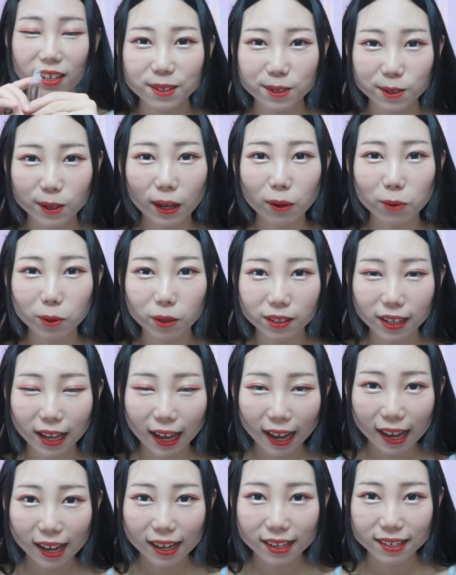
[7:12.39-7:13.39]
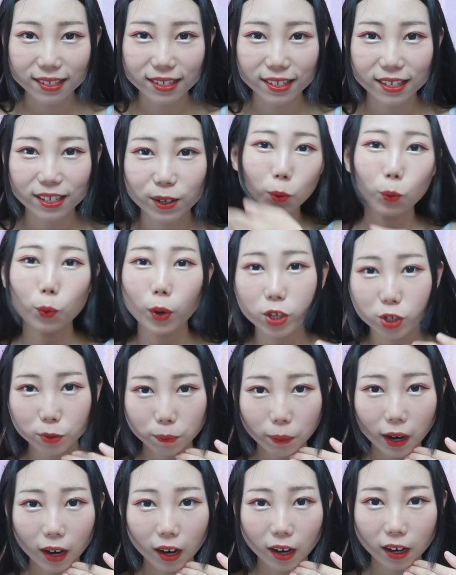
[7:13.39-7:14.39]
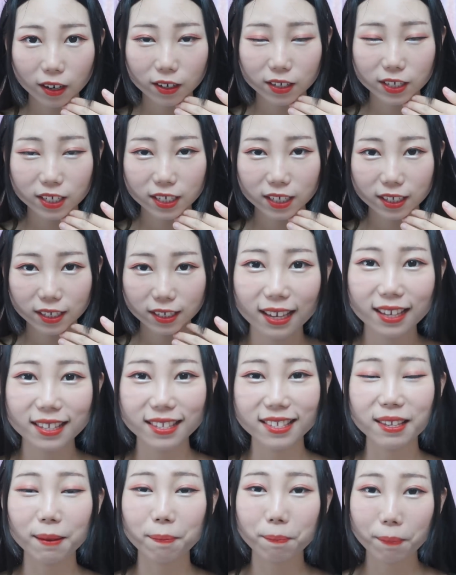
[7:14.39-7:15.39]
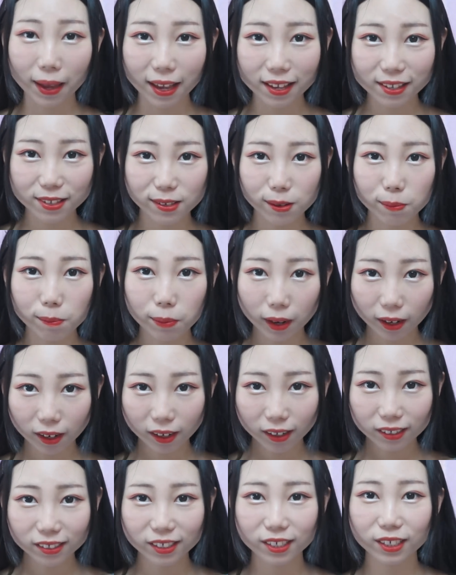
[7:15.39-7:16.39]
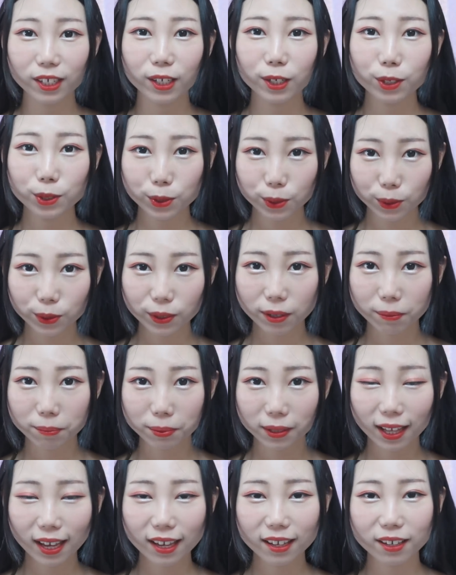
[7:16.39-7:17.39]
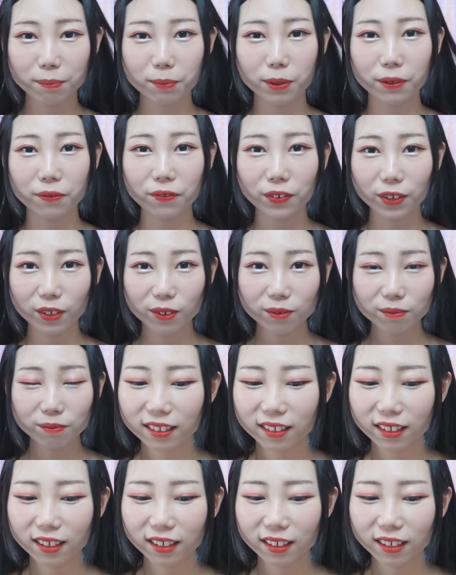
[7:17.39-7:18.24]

so I want to ask which part it's the best part to apply perfume.